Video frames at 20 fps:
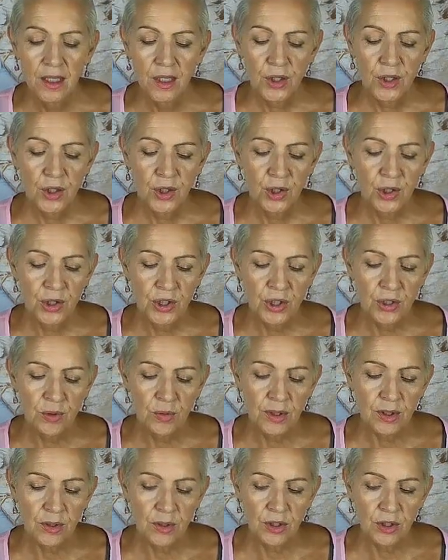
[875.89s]
who you
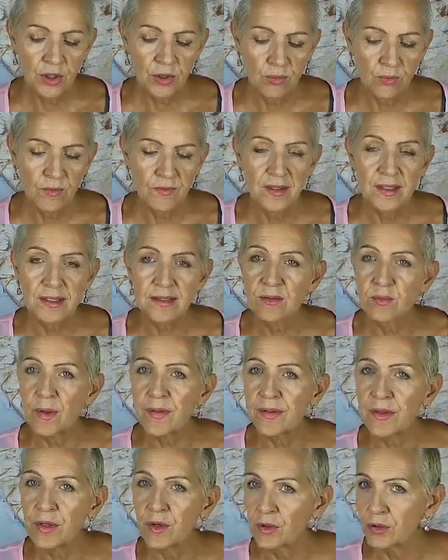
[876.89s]
were, and this is
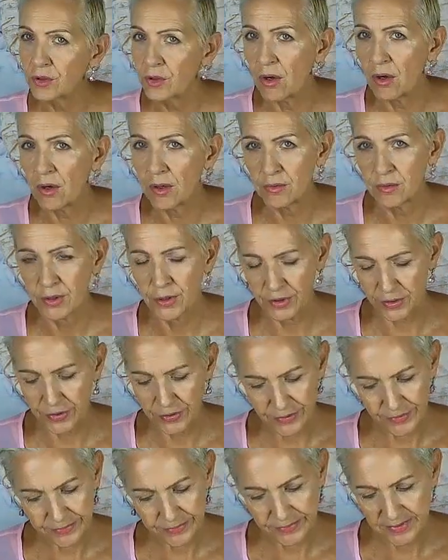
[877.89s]
whether you're a guy or a
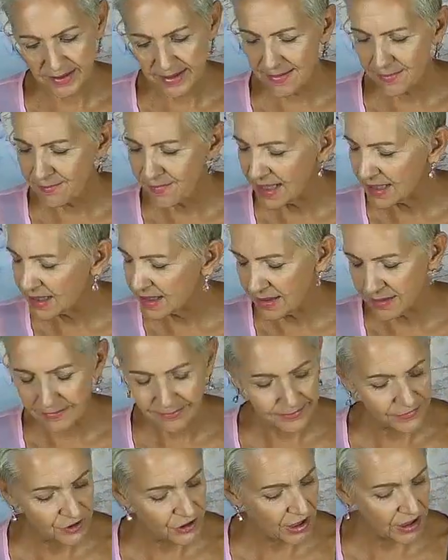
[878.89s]
girl, doesn't matter,
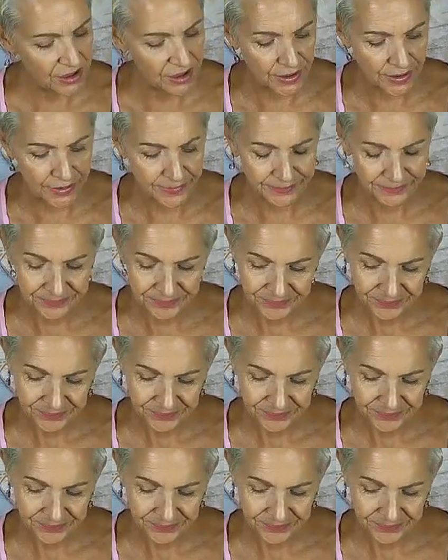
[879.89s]
gender,